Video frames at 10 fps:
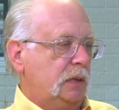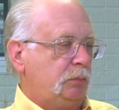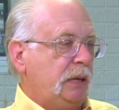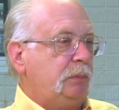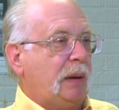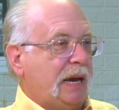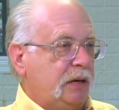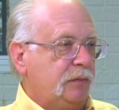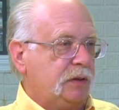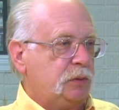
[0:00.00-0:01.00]
a big bank
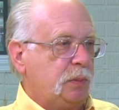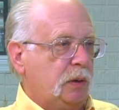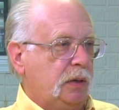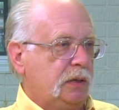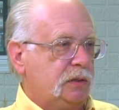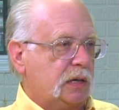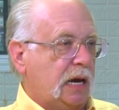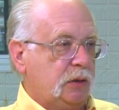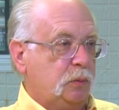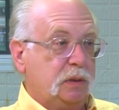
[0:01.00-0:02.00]
of experience,
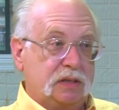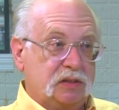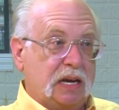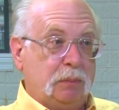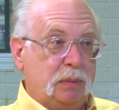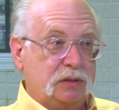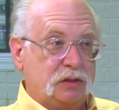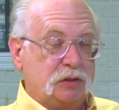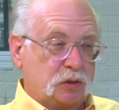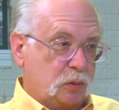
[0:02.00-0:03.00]
either with the same yeah.
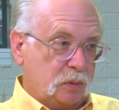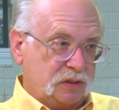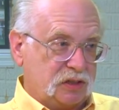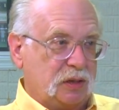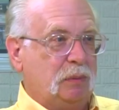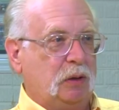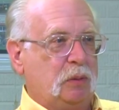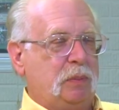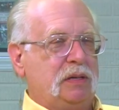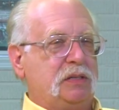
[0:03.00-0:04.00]
business or with similar
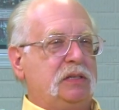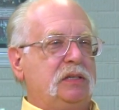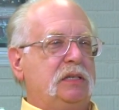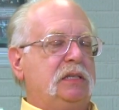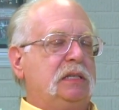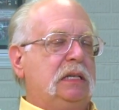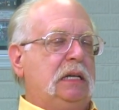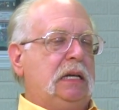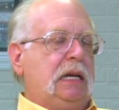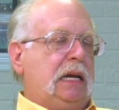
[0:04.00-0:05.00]
businesses,
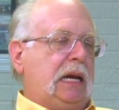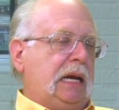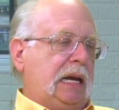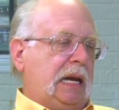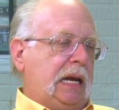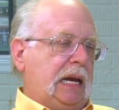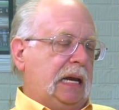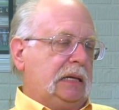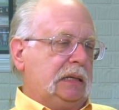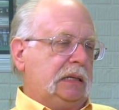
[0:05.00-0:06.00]
and,
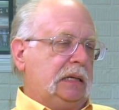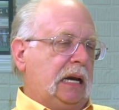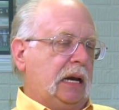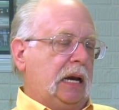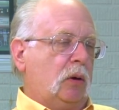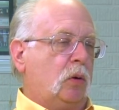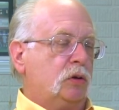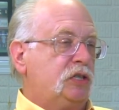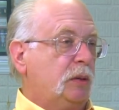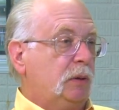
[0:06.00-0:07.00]
and eh, or
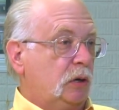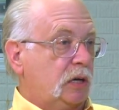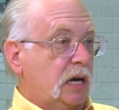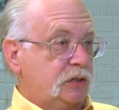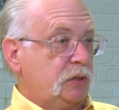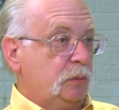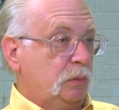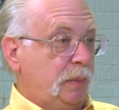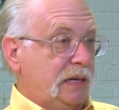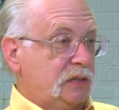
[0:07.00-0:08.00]
similar customer
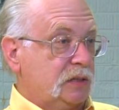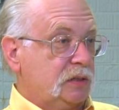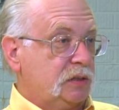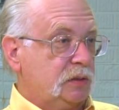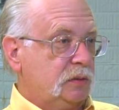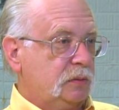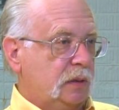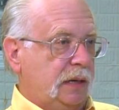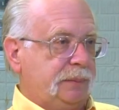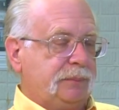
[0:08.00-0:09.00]
bases,
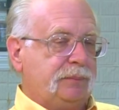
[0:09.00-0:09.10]
right?